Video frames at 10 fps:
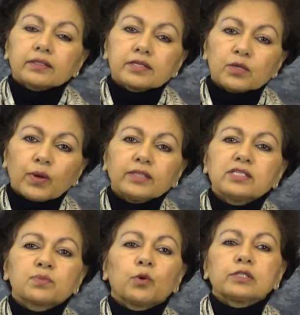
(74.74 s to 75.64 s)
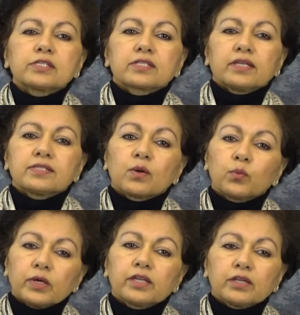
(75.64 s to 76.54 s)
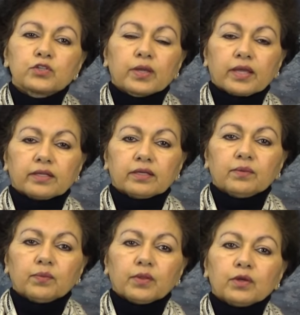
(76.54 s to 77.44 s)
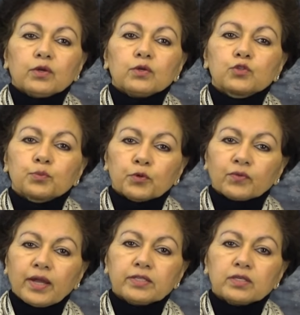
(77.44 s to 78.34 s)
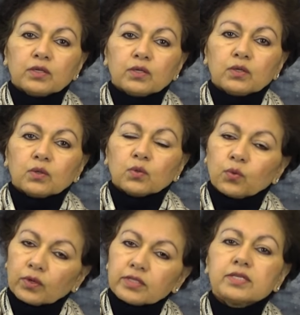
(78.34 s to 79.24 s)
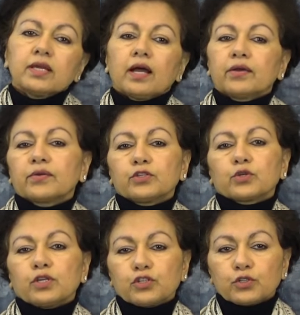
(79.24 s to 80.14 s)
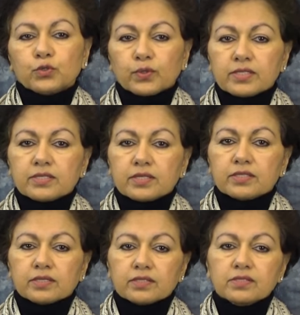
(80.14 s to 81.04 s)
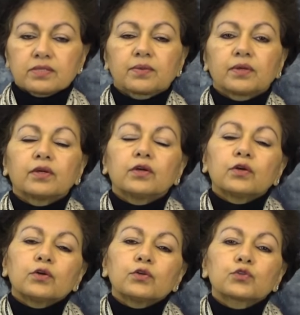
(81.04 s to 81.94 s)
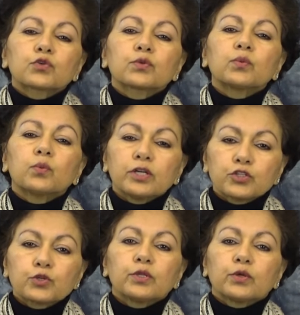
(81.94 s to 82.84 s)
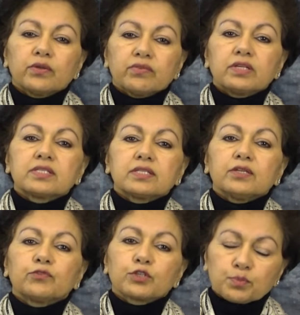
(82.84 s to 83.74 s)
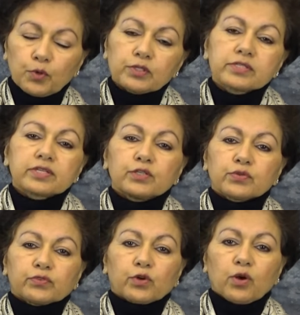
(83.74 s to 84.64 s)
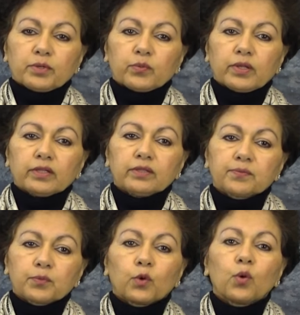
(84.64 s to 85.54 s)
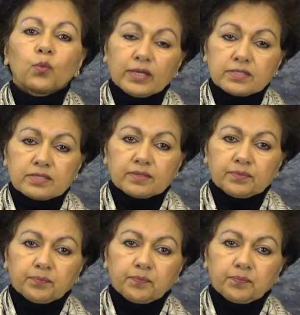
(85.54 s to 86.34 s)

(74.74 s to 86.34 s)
31 small states are working together to provide quality higher education to their citizens through the Virtual University for Small States of the Commonwealth, or VUSSC.